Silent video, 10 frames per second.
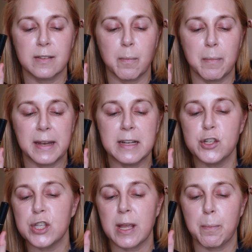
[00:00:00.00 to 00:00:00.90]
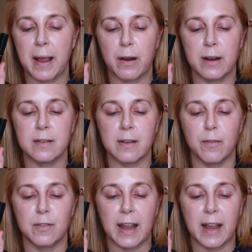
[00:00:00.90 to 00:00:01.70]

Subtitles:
diminish the appearance of